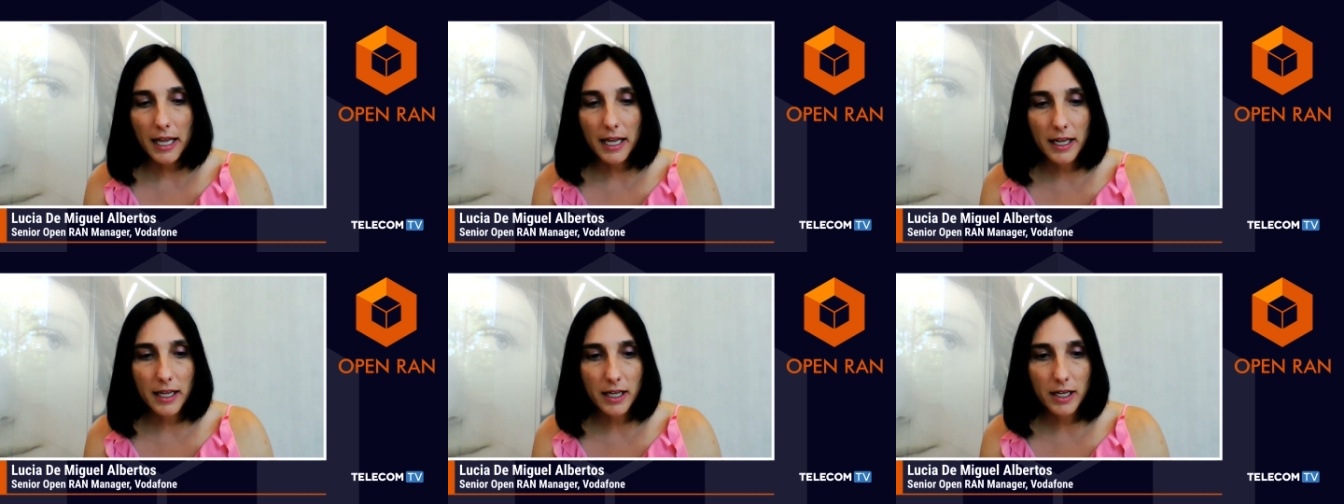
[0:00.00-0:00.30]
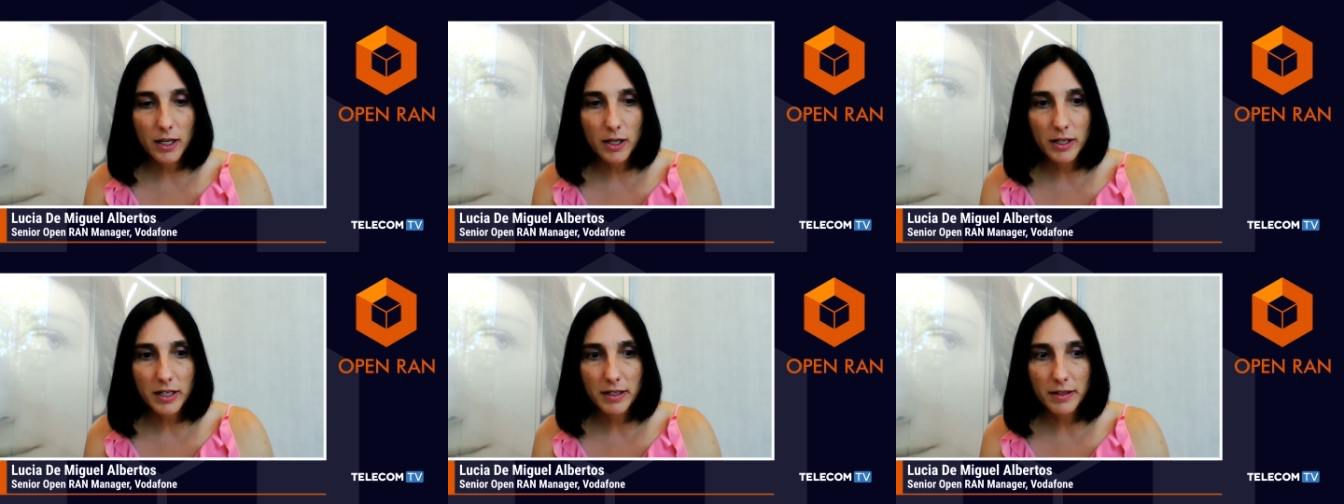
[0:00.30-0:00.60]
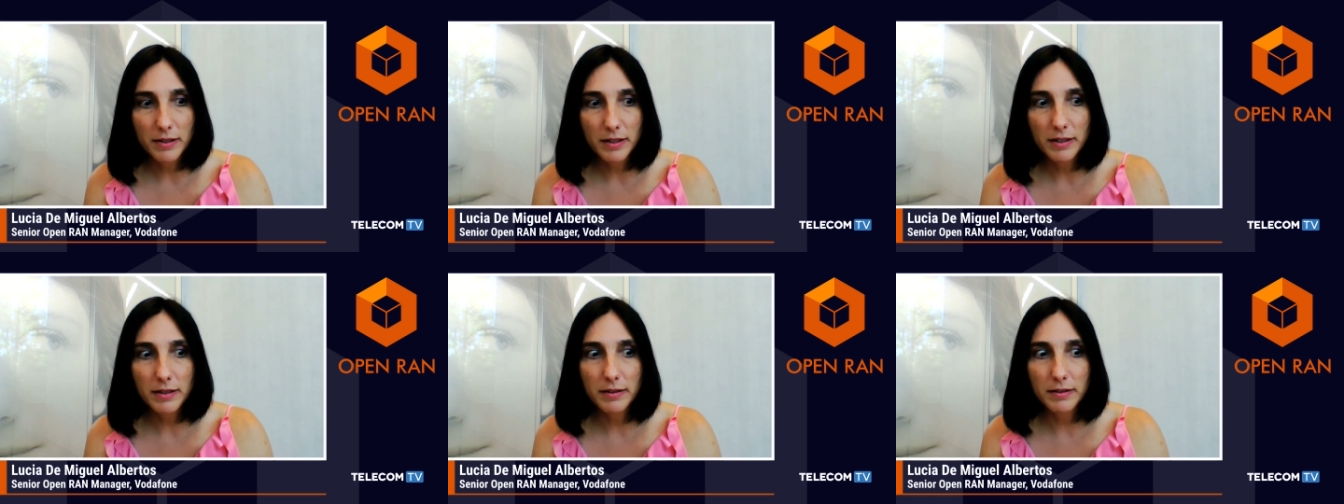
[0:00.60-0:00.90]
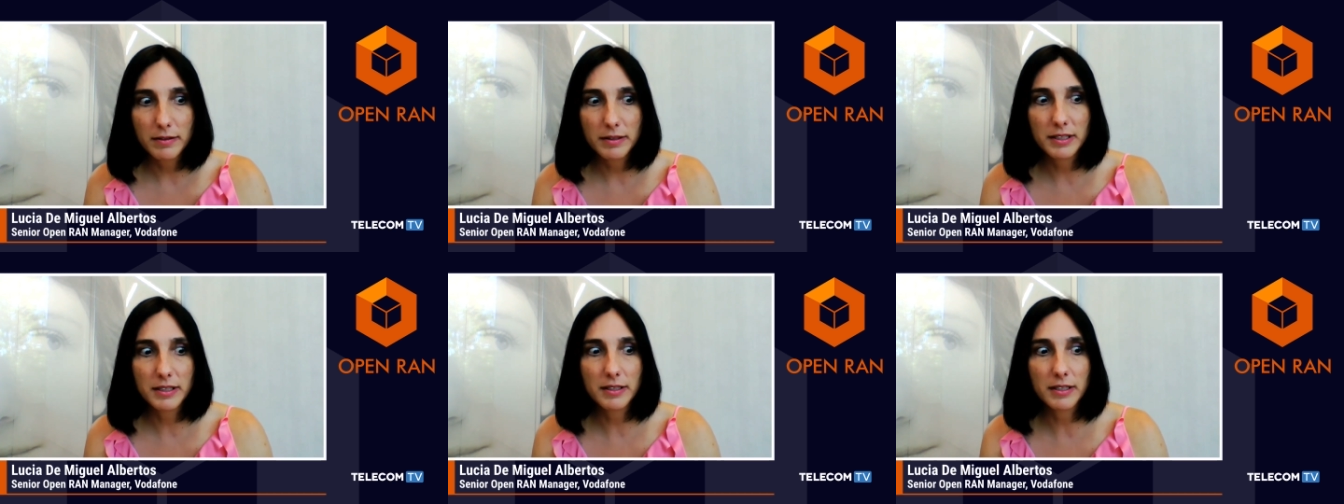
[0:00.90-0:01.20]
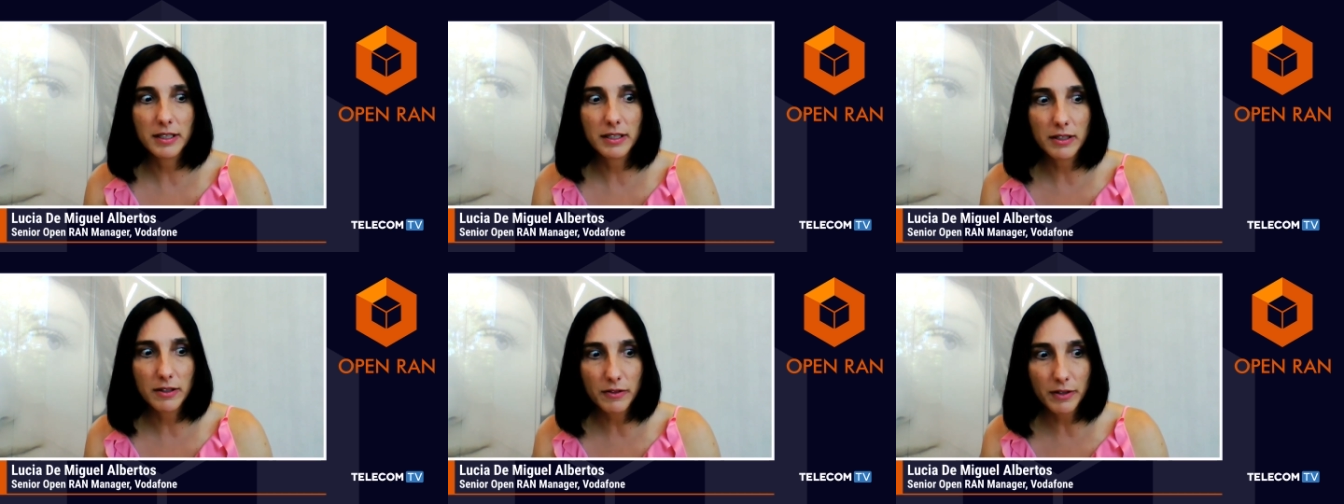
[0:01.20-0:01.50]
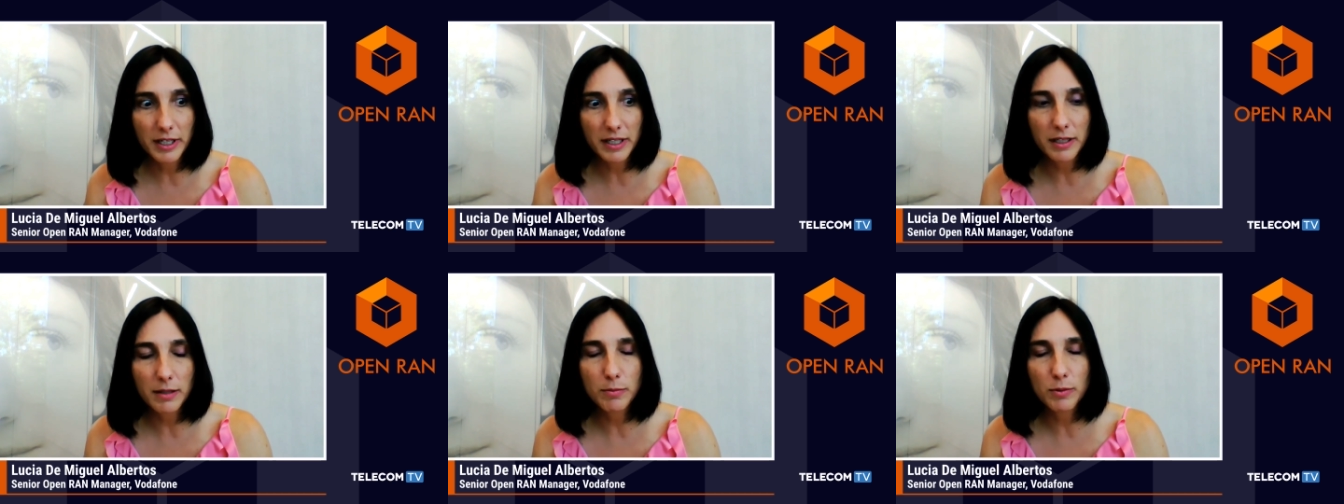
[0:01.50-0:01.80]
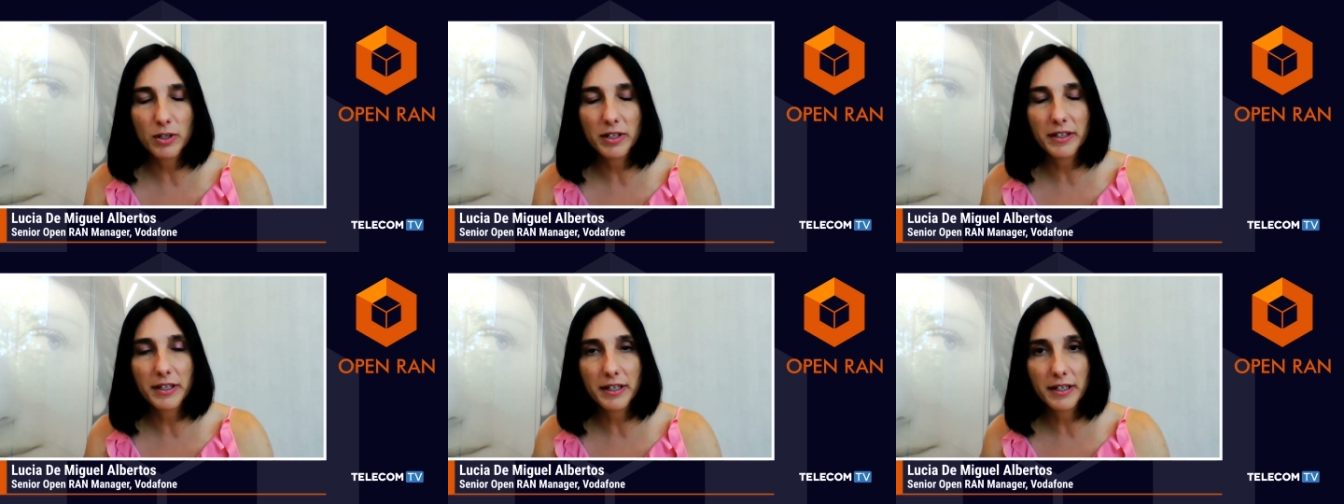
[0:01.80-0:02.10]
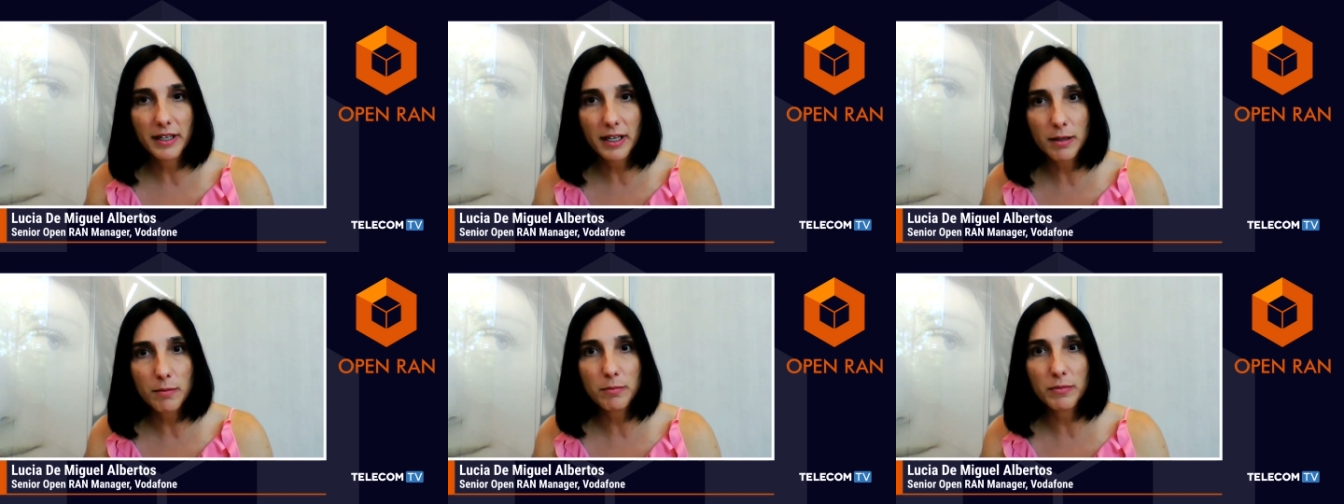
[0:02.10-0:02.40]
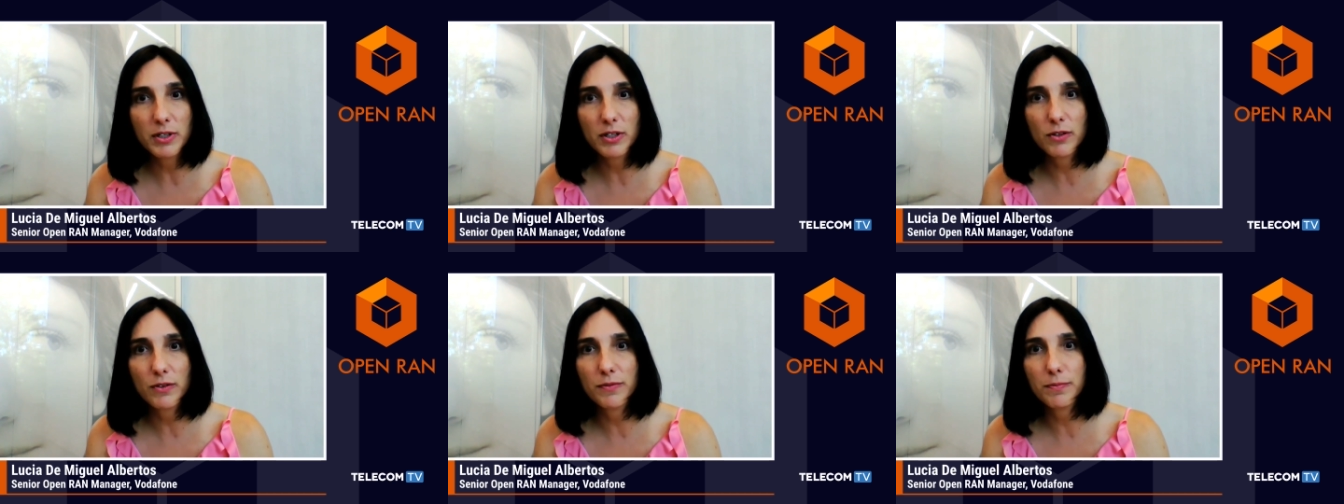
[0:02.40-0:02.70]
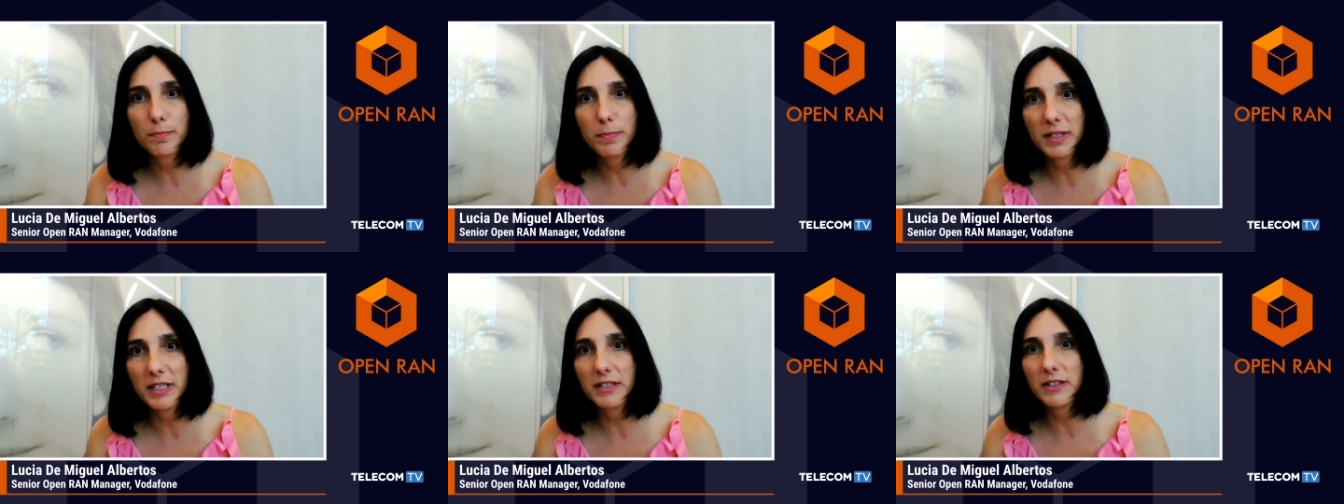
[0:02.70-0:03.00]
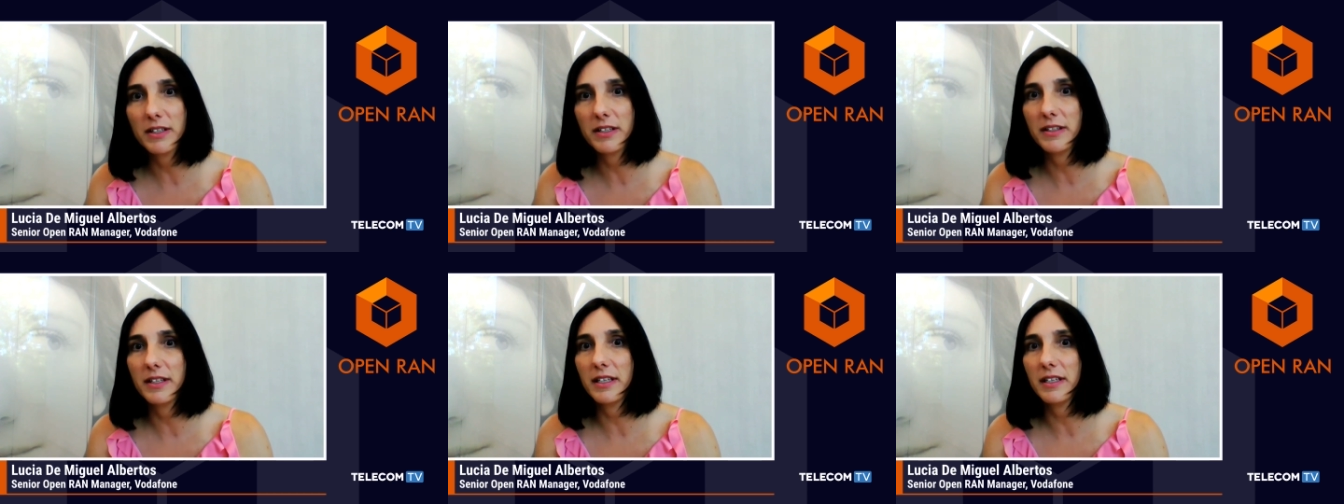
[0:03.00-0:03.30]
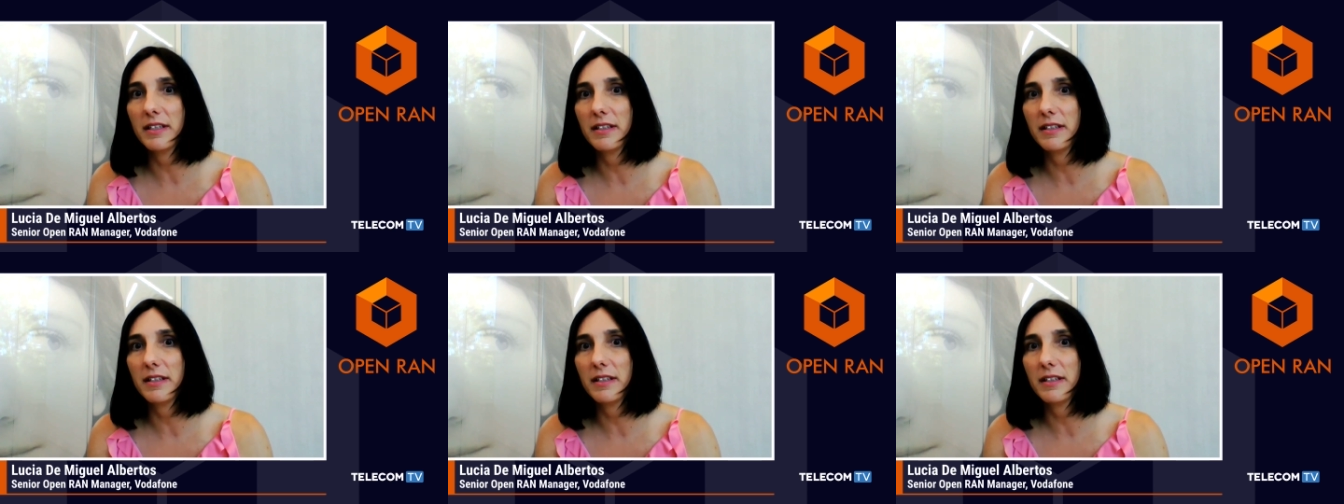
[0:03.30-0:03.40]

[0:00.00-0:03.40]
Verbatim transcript: uh, it's incredible the number of the,